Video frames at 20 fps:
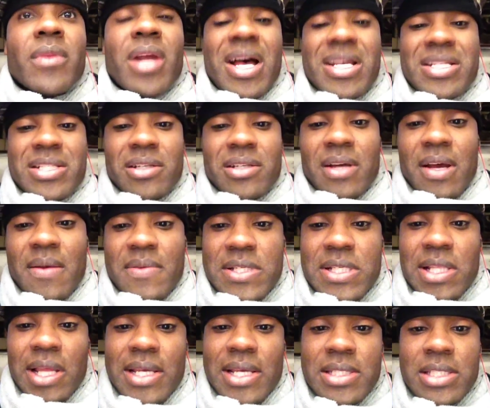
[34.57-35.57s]
I still have
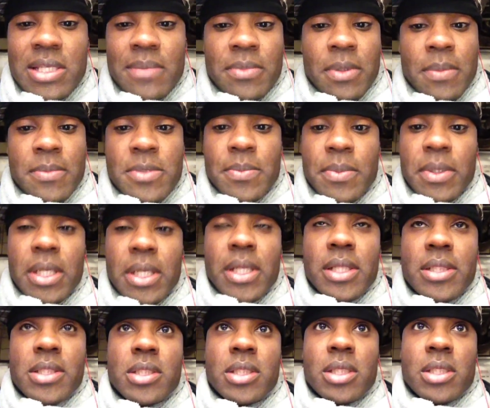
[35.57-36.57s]
slight symptoms, but
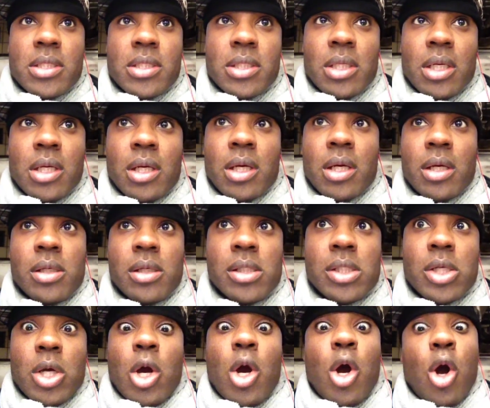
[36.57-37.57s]
it's it's uh,
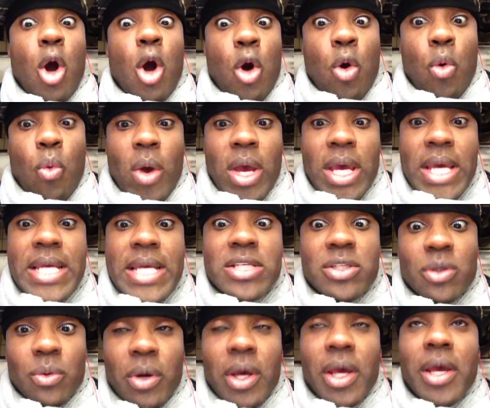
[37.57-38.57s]
a ways
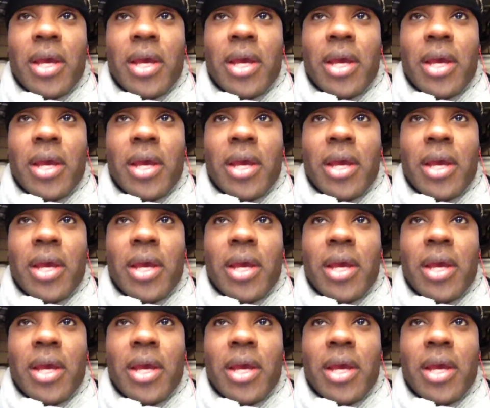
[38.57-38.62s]
away